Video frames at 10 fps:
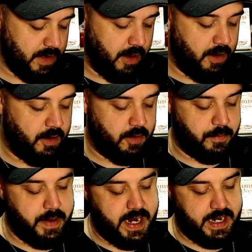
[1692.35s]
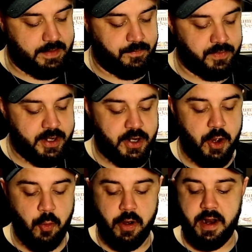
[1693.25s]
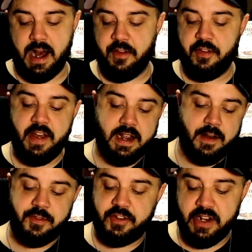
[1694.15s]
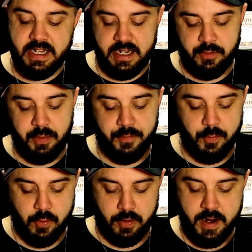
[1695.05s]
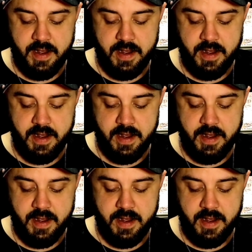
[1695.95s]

Oh man, you know what? I think I've seen these before.